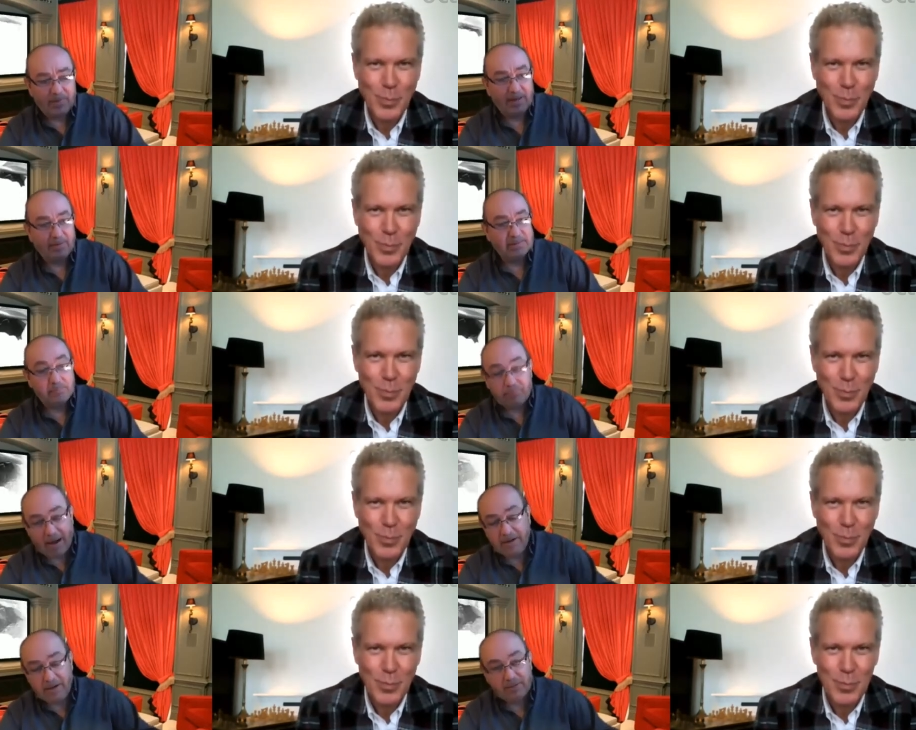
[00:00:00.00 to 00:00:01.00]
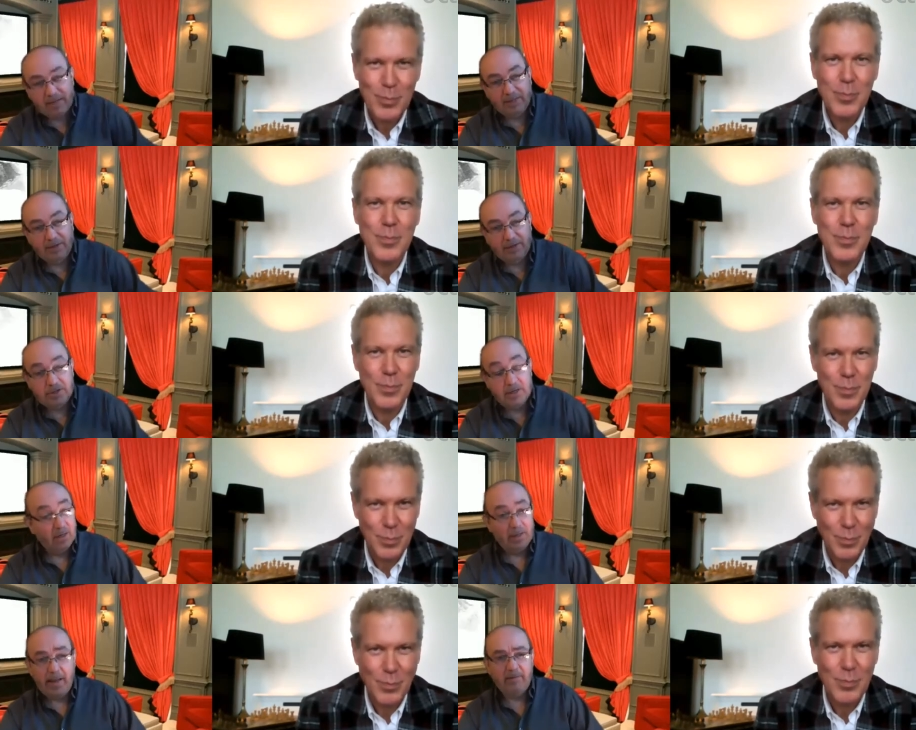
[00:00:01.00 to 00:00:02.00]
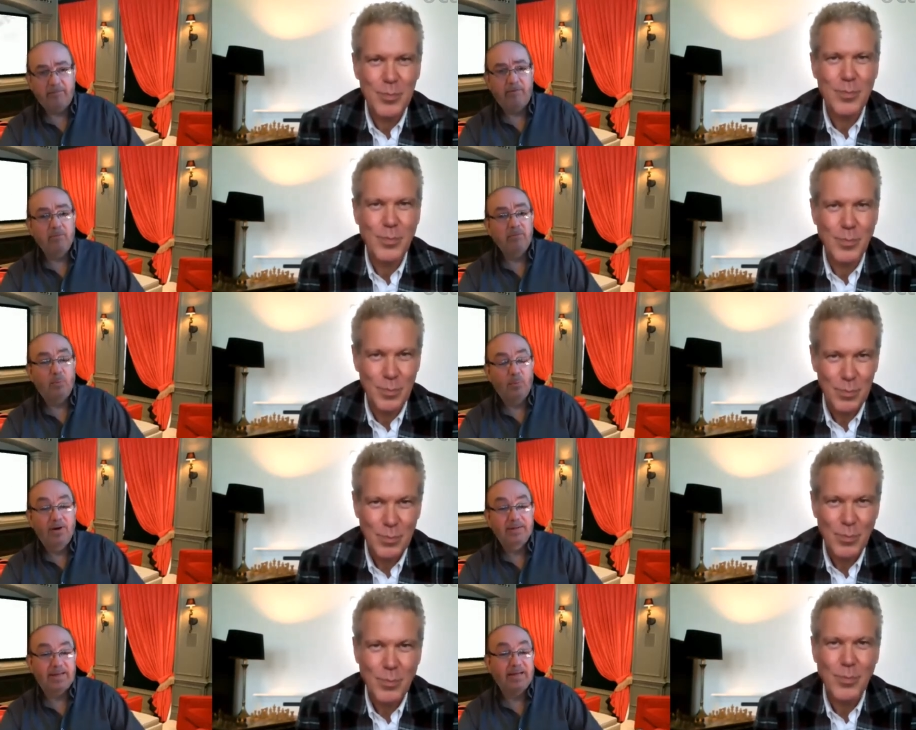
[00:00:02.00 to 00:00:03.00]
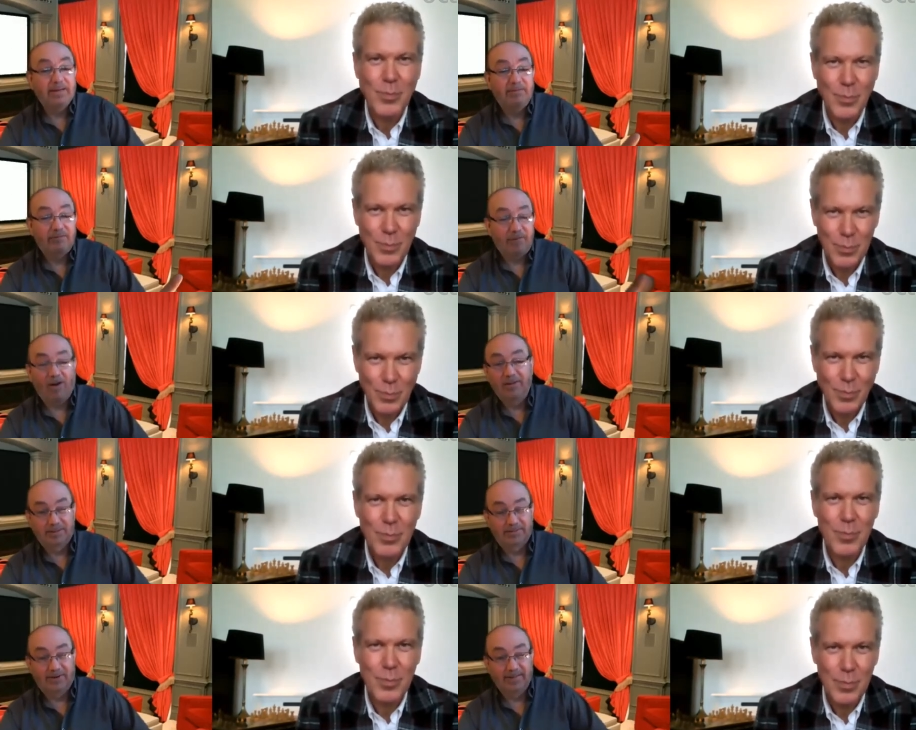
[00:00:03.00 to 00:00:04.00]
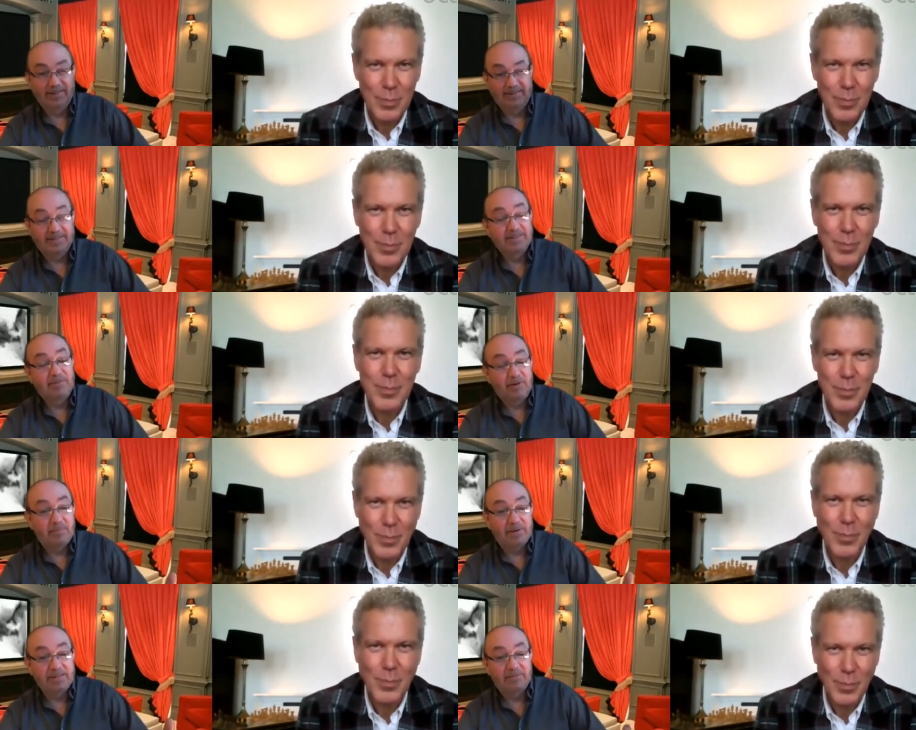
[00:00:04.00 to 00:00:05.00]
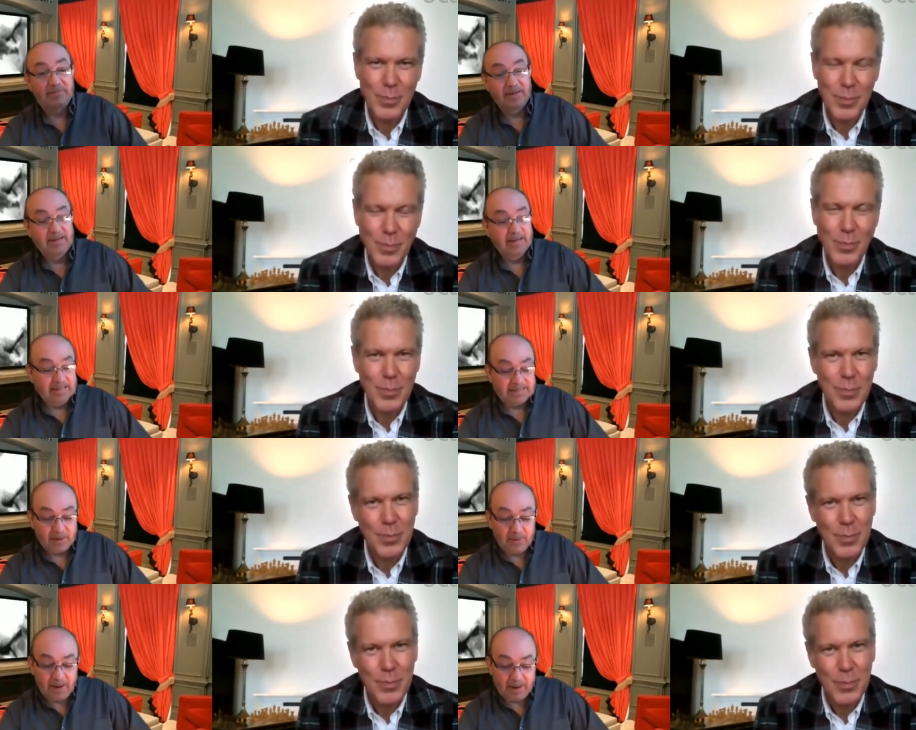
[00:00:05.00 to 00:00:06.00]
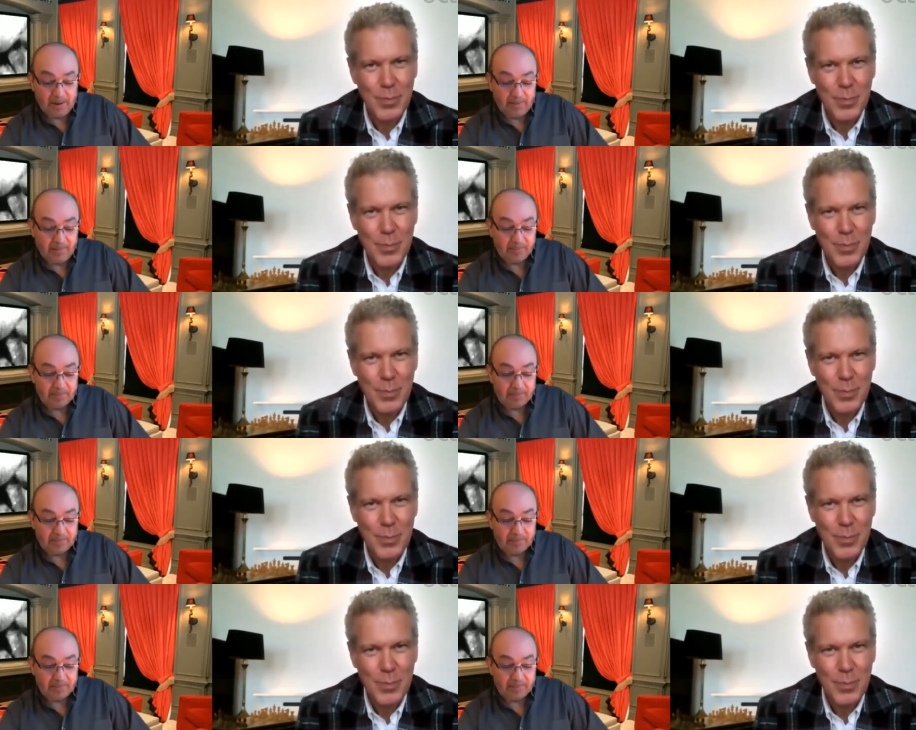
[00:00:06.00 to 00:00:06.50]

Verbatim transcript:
Speaker 1: here is brand new technology. He had a phone that worked in France, right? This is very impressive. So, um,